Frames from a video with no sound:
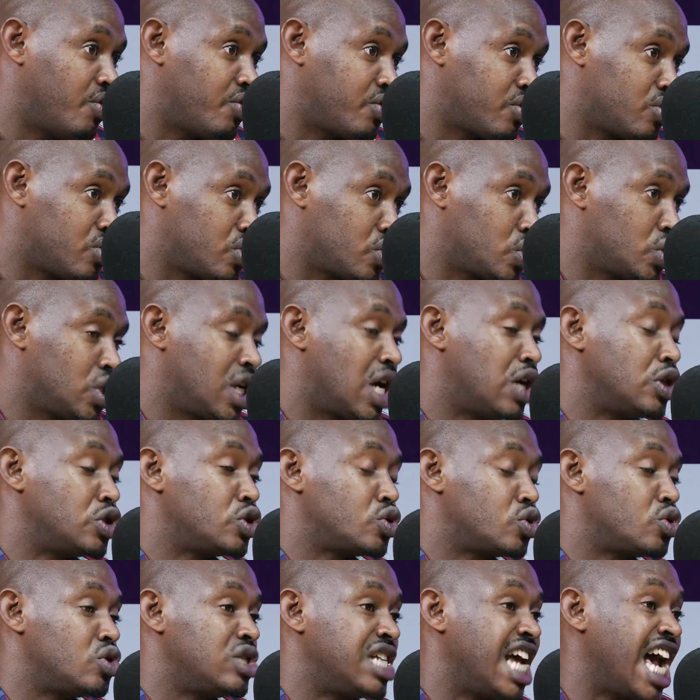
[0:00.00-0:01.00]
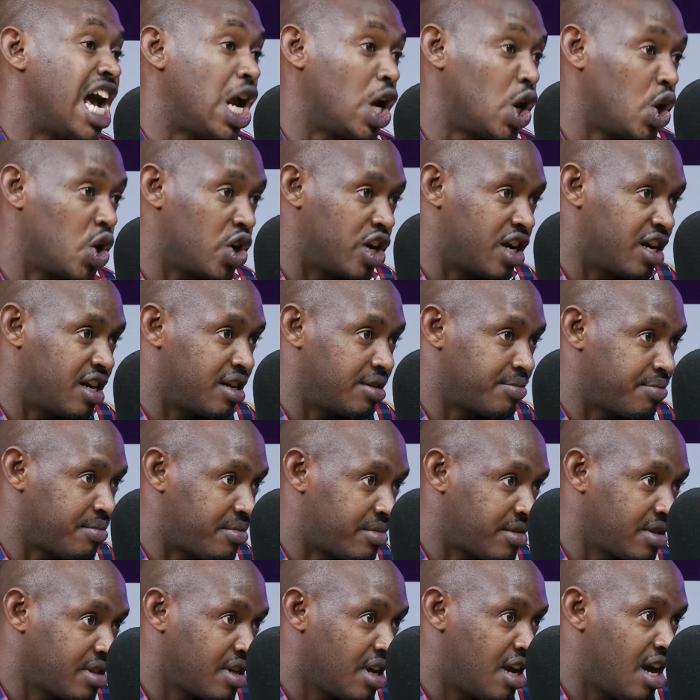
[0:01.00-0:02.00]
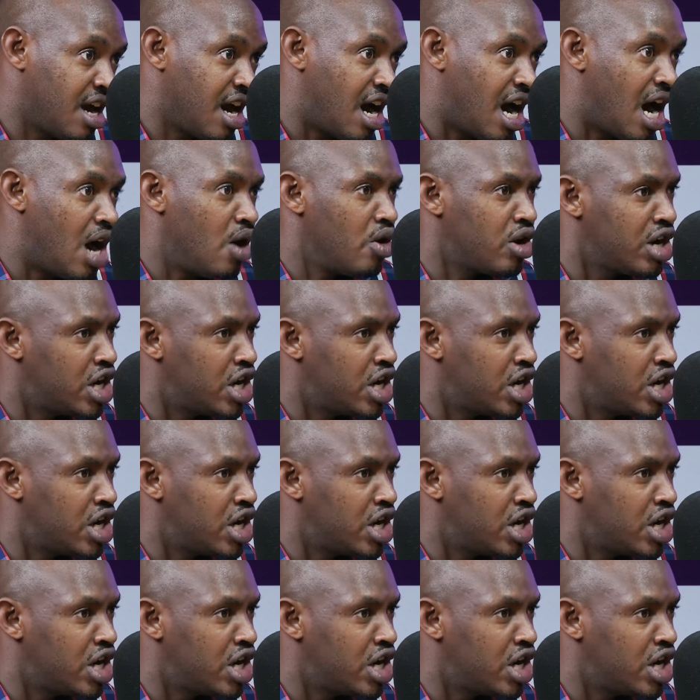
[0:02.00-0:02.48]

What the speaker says: To dialogue. How can